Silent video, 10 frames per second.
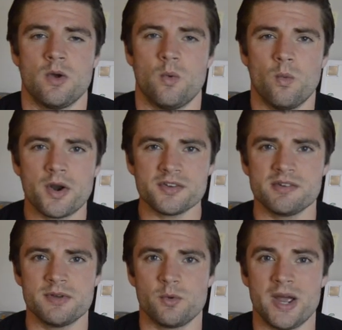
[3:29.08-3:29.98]
What are
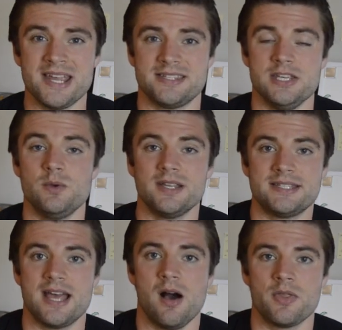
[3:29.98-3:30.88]
some of the ways that you can
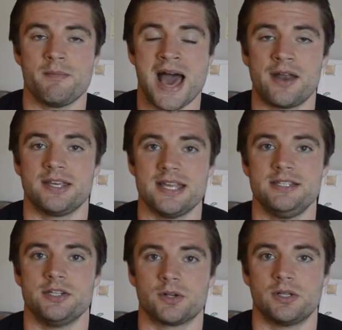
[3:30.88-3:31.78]
tell them how to get
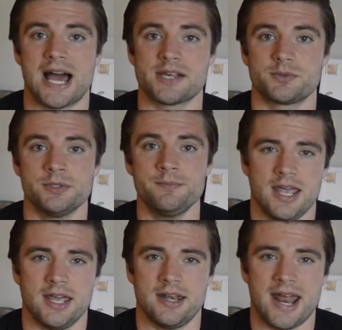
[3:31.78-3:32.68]
to your classroom,
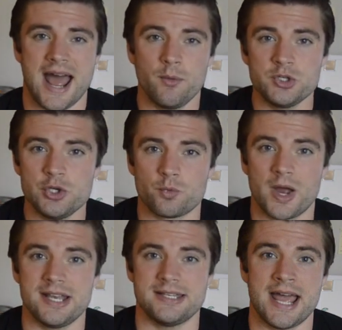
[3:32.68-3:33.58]
and how would you
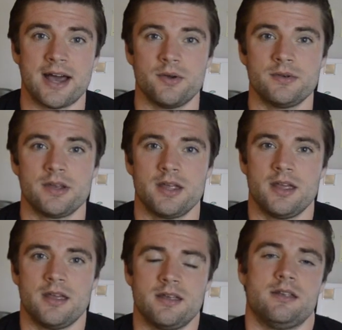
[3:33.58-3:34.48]
write down
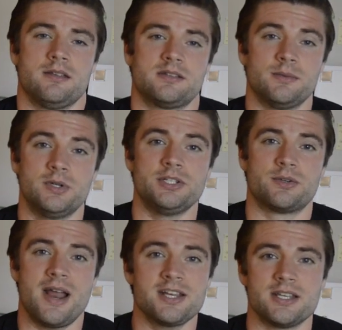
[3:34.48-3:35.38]
some good
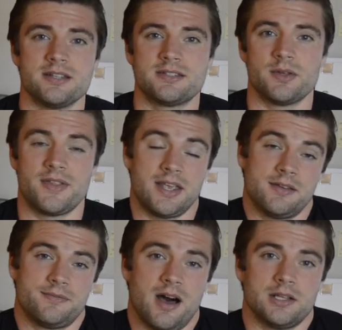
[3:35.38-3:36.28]
directions so that they could
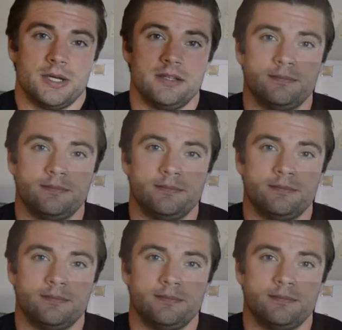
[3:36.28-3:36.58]
follow it?